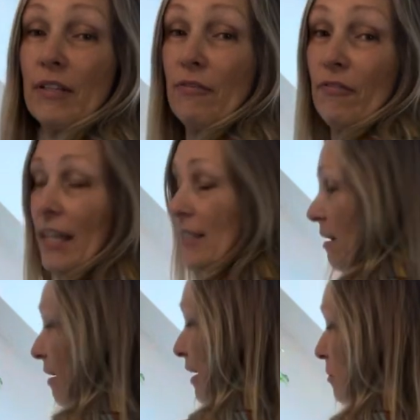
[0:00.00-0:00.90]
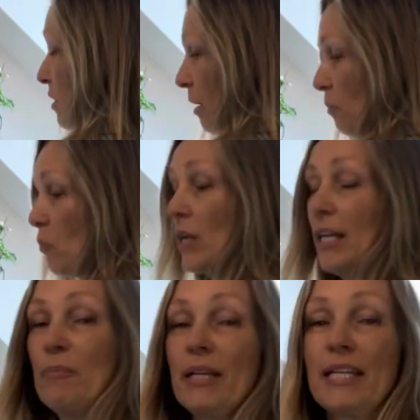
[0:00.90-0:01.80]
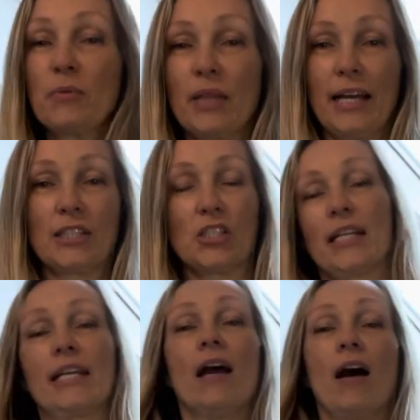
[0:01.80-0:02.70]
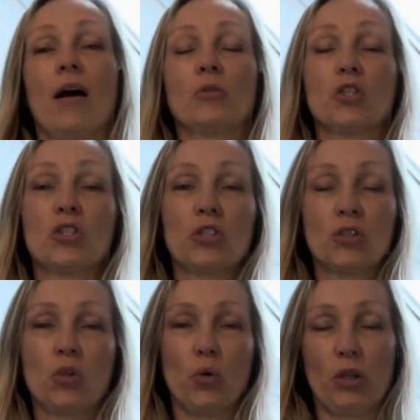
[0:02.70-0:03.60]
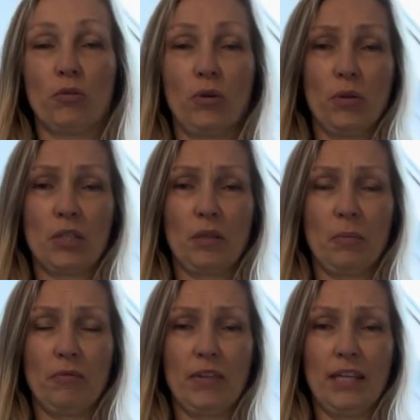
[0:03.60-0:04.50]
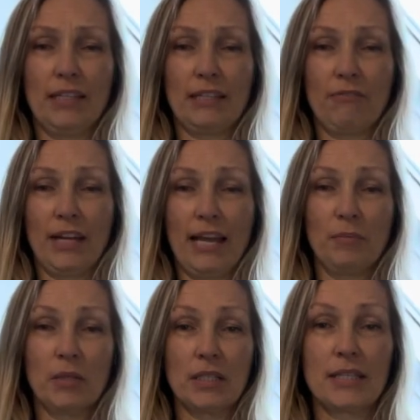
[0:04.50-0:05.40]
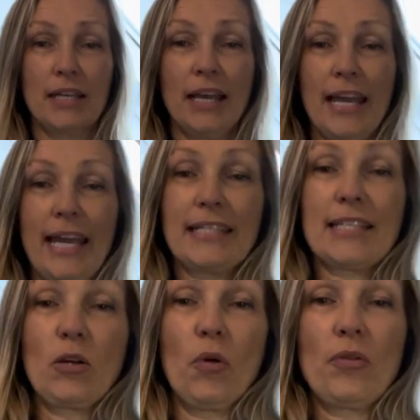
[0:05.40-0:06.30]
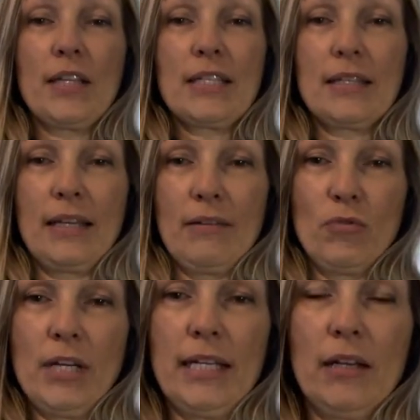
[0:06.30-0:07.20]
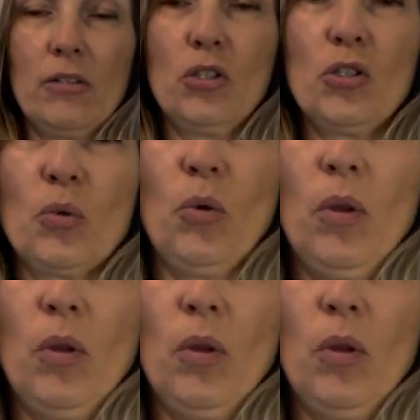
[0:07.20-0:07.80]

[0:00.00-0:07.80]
fit. I'm really pleased with it actually. I will just talk you through some of the different elements. It's got this really unusual